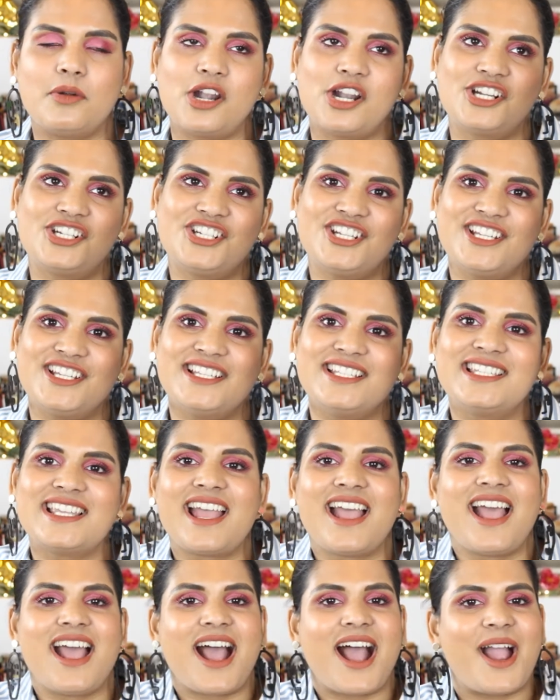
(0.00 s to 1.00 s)
brushes.
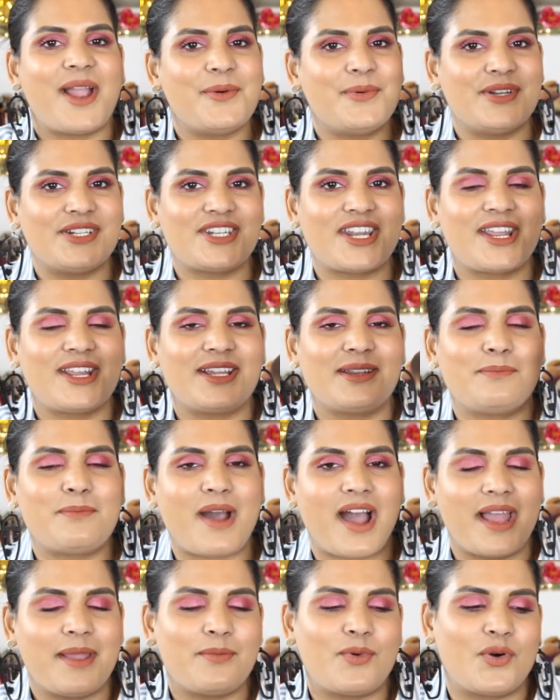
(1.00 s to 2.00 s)
I wish I could
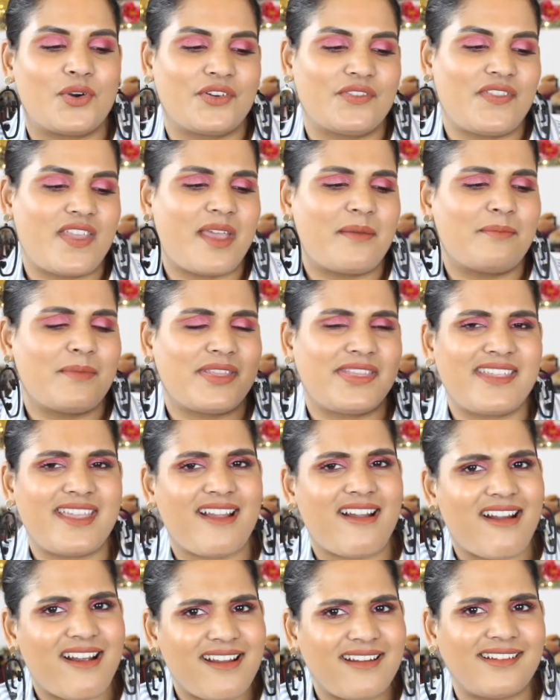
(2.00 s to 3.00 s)
buy more of them, but
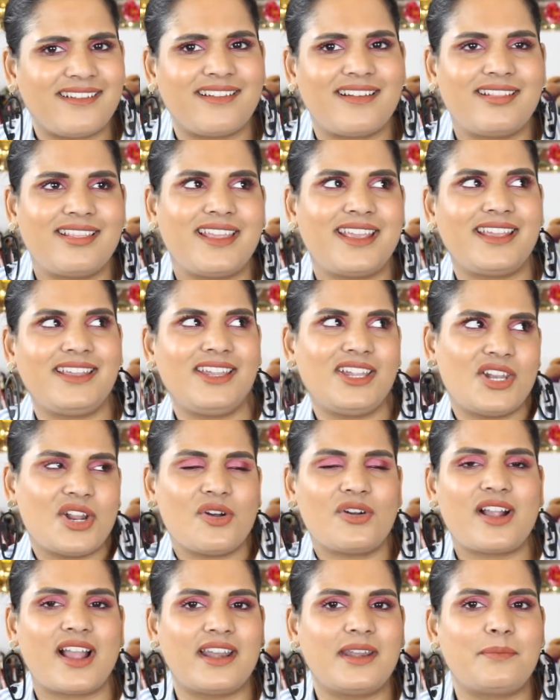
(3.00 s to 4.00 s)
they are, like, you
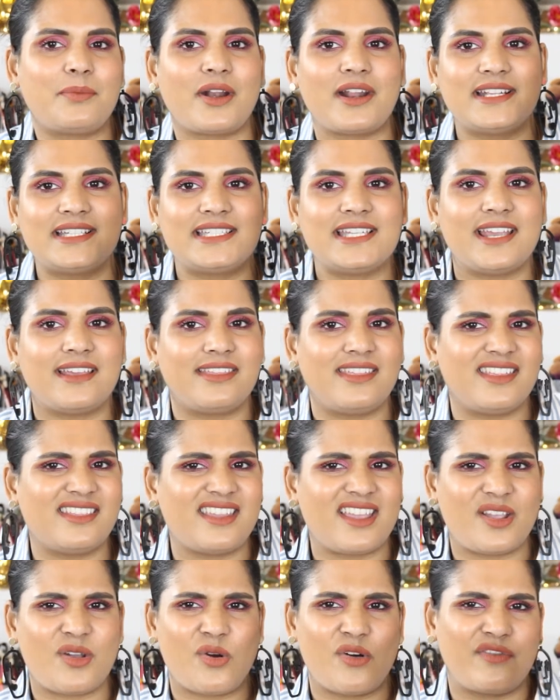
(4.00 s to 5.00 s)
know, kind of pricey. I think
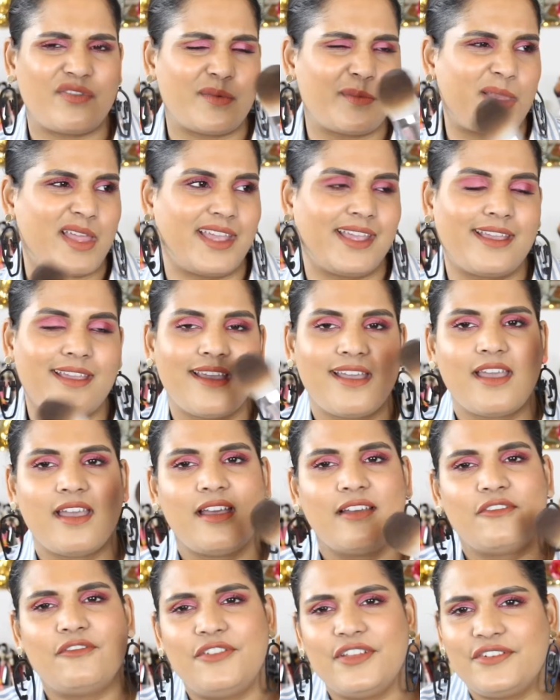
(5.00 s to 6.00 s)
they go from like
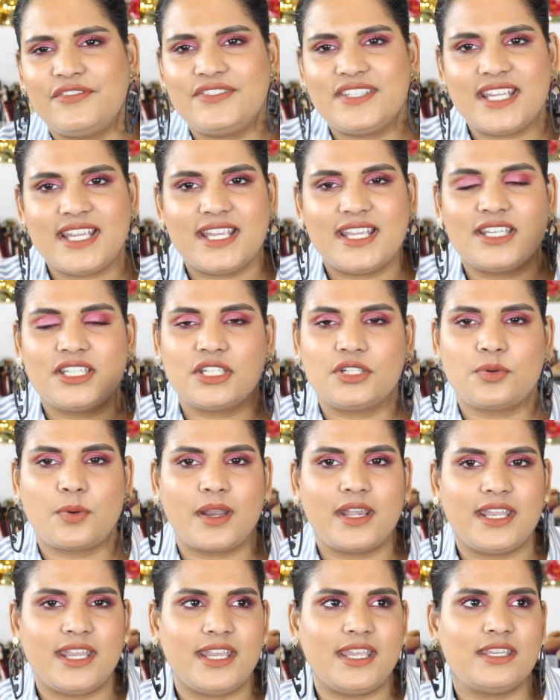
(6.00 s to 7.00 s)
fifteen to
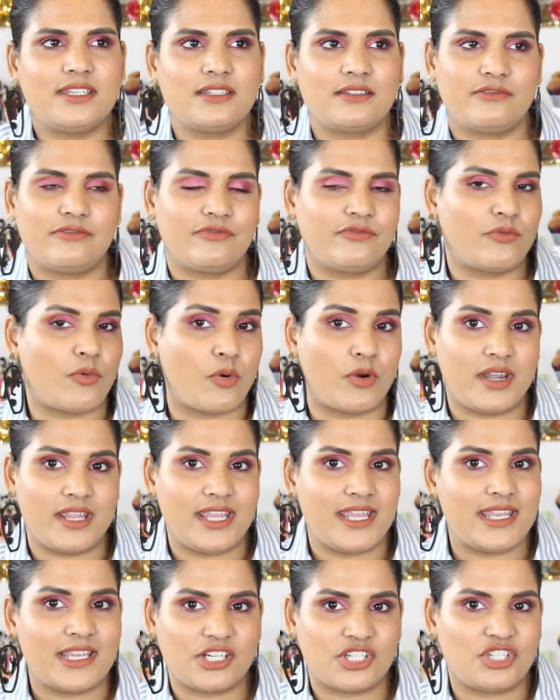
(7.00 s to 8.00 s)
twenty to
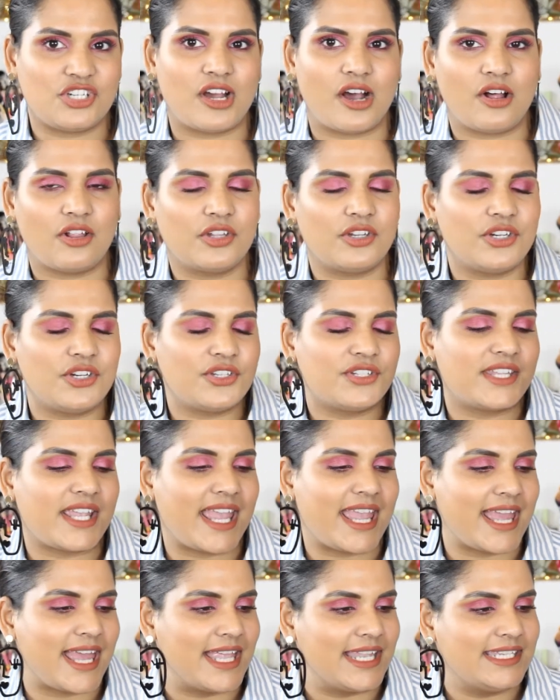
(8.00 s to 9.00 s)
forty-ish dollars,
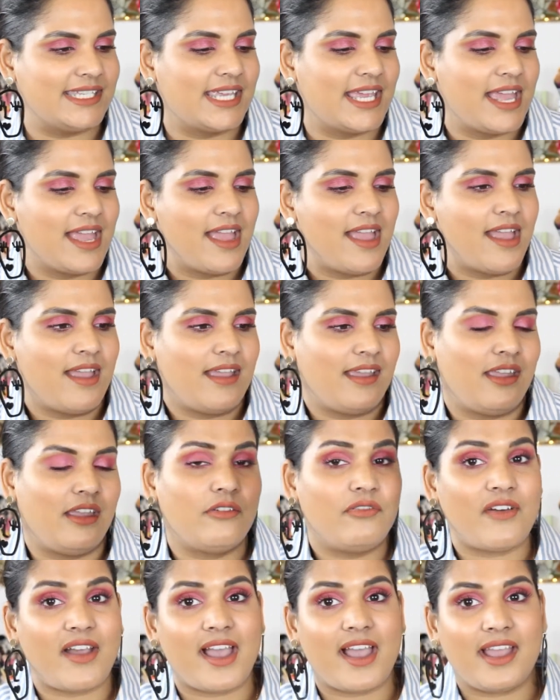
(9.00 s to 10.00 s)
and
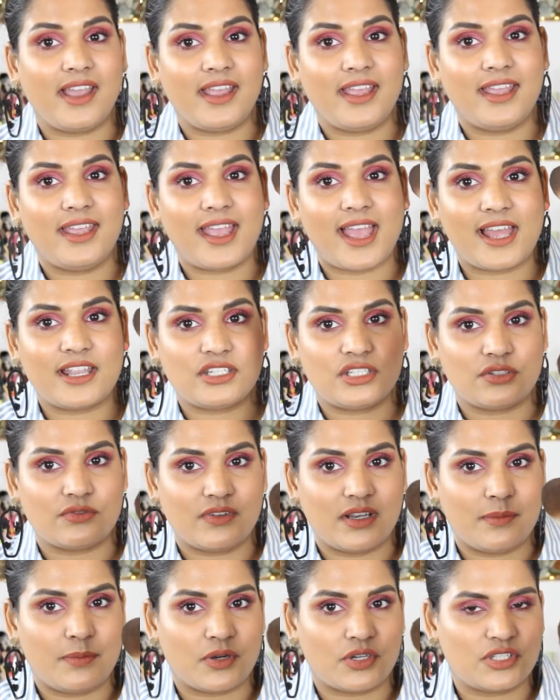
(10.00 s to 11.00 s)
if I had to
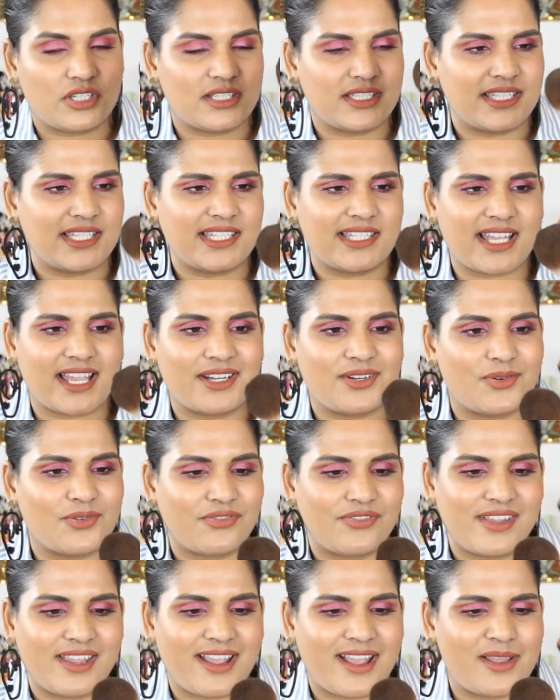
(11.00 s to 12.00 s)
repurchase this, I
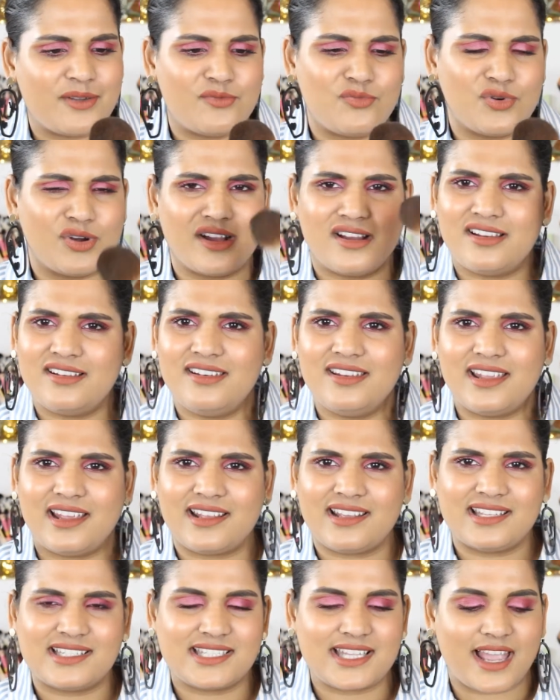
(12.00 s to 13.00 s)
don't think I would,
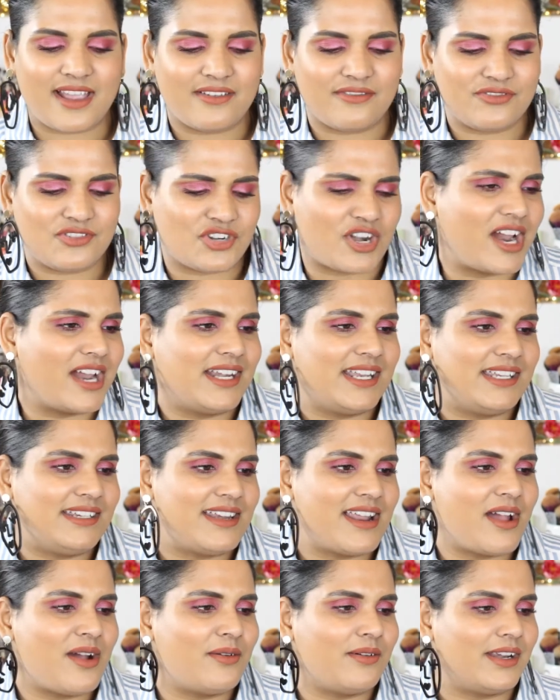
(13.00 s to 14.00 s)
because I've tried
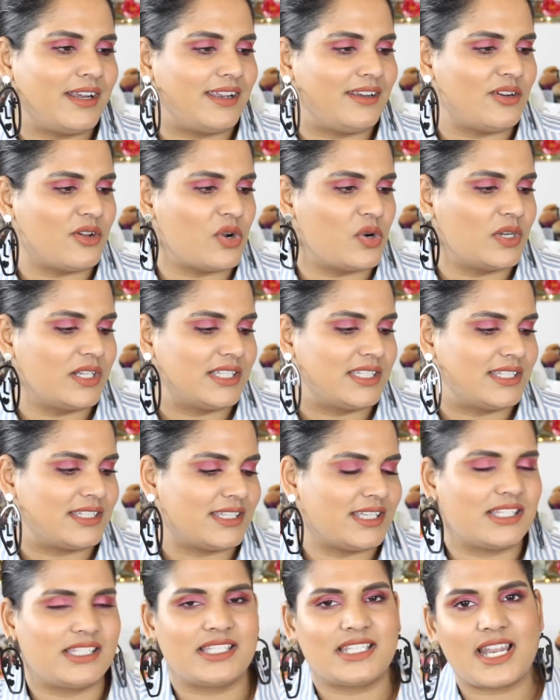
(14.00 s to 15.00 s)
it now and I know
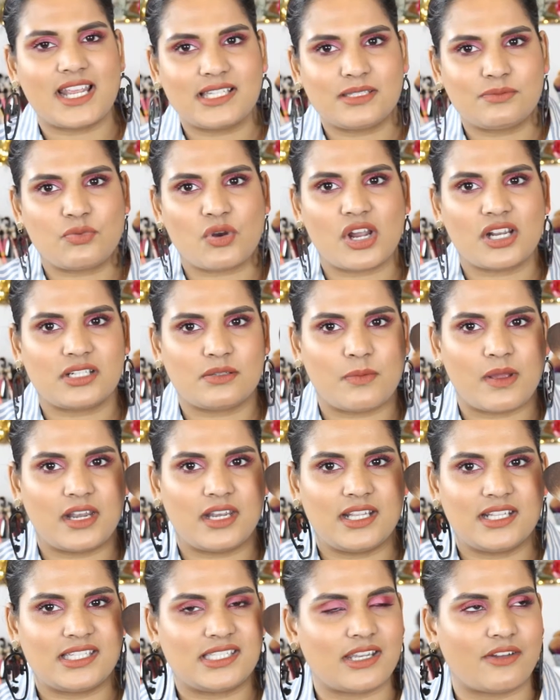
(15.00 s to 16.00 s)
it's it's a nice brush,
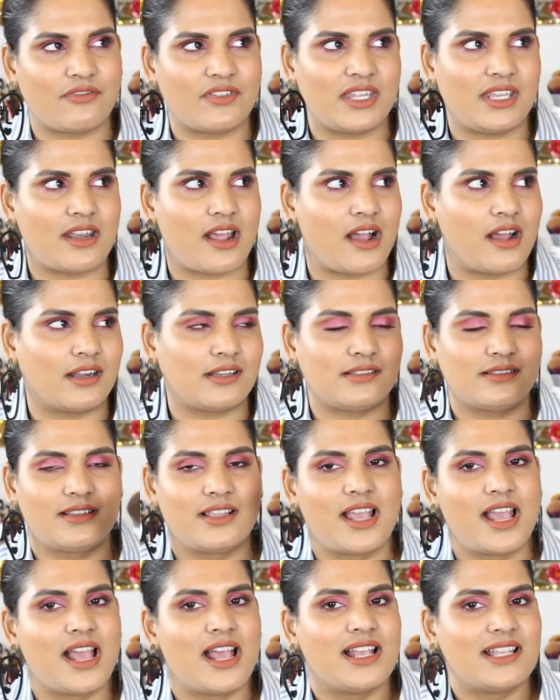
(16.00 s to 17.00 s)
but it's definitely not
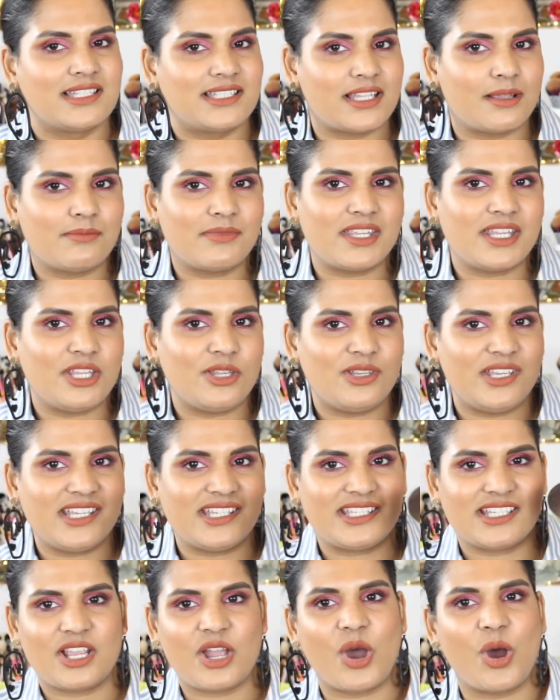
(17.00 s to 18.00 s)
something you
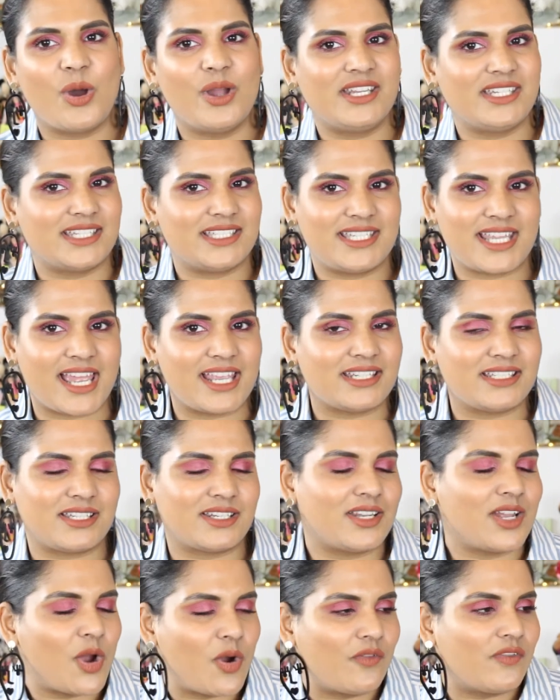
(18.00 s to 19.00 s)
need to go into
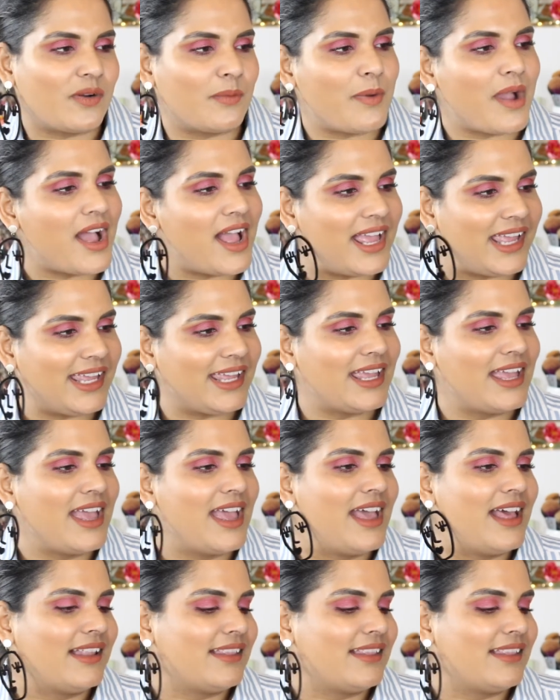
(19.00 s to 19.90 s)
debt over buying.